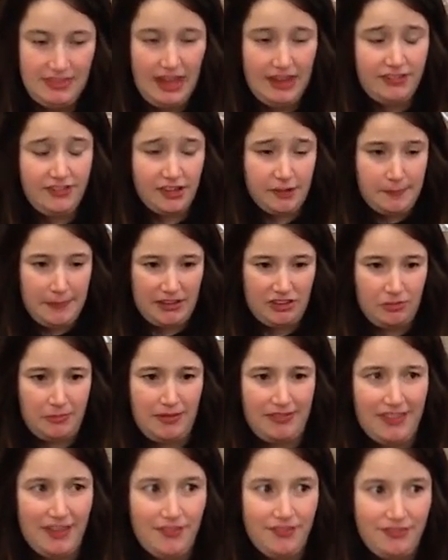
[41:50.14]
I took a picture of
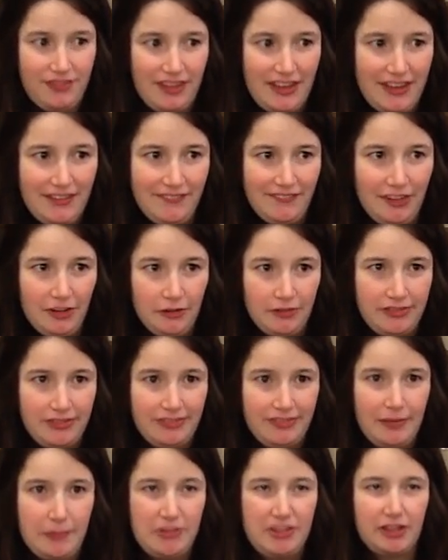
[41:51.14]
myself, or
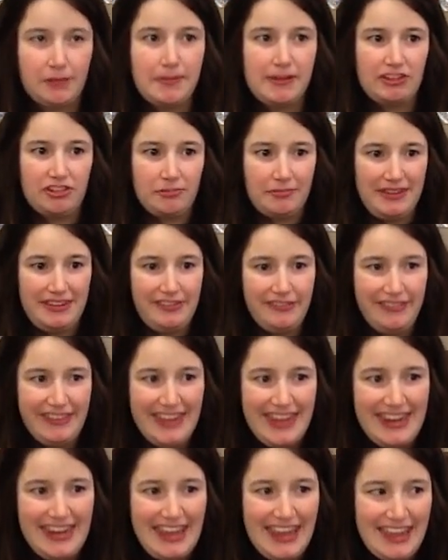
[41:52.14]
someone took a picture of me
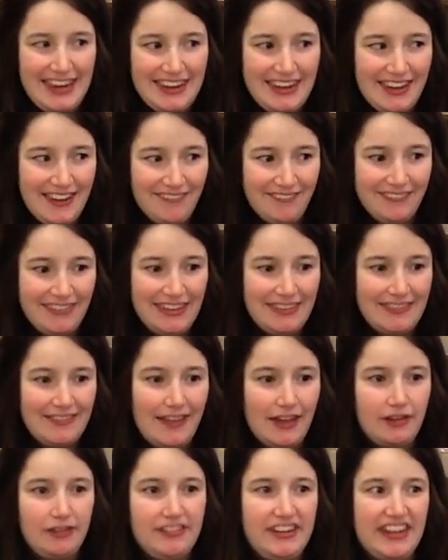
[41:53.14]
doing it and getting the
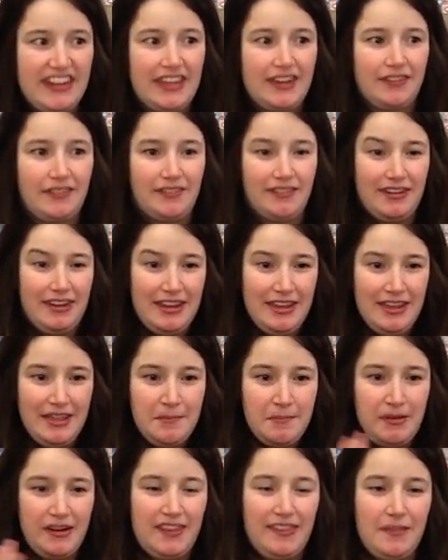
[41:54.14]
lottery ticket and
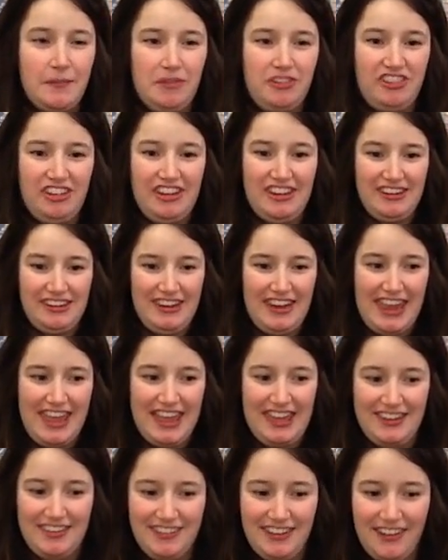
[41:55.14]
put it in the machine,
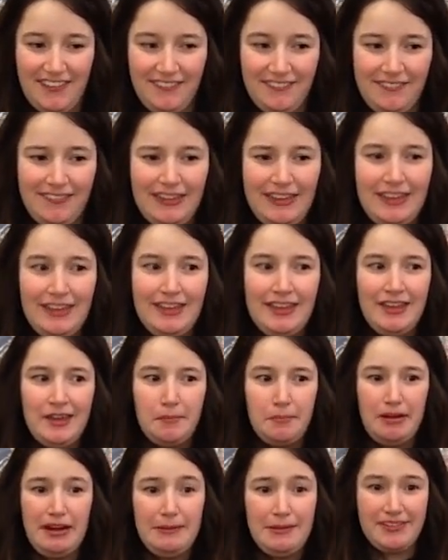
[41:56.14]
and
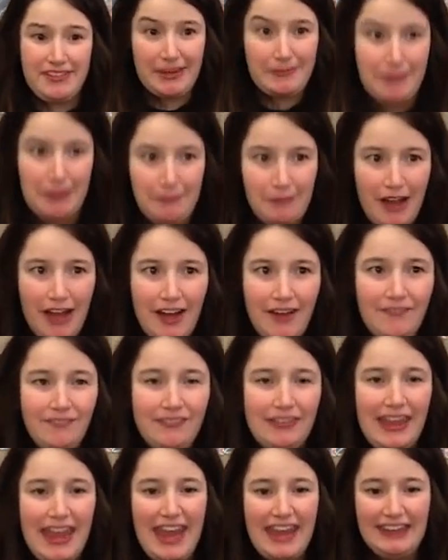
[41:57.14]
pretty much my
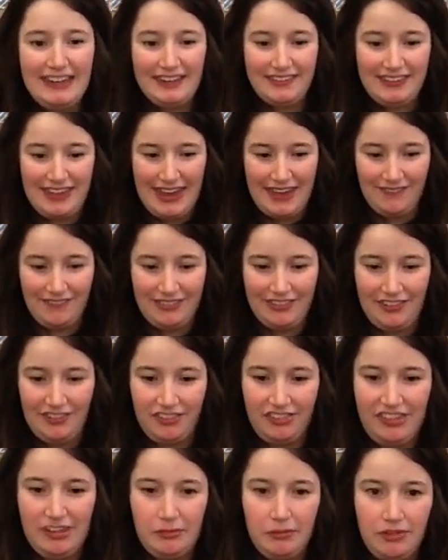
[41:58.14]
mom hated
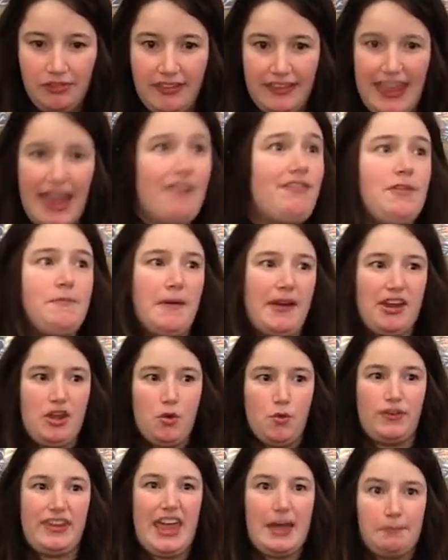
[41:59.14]
gamblers. She was like, everybody
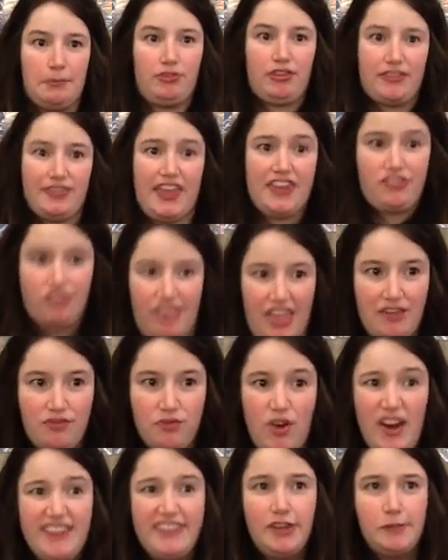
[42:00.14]
who gambles, they just
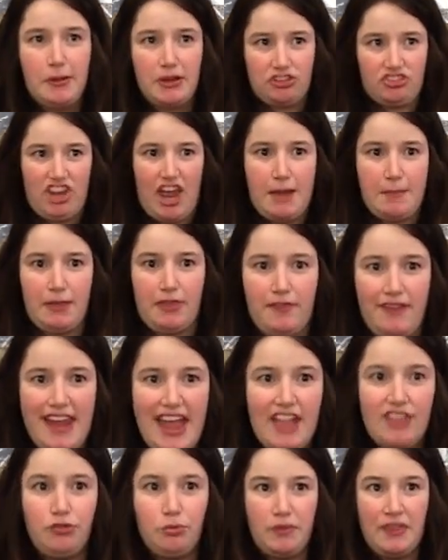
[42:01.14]
have way too much time on their
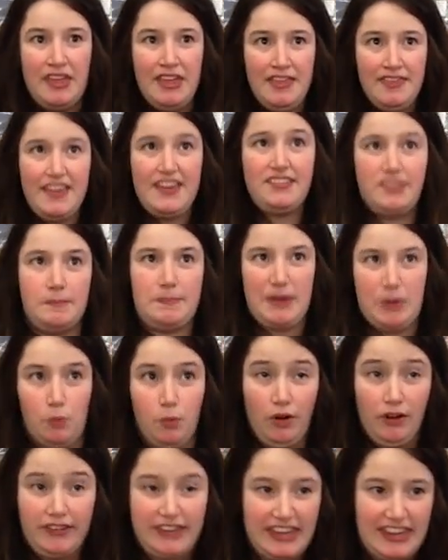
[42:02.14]
hands. Well, they should be
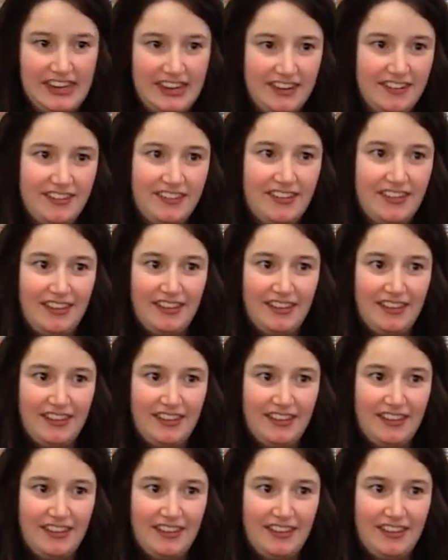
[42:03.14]
working.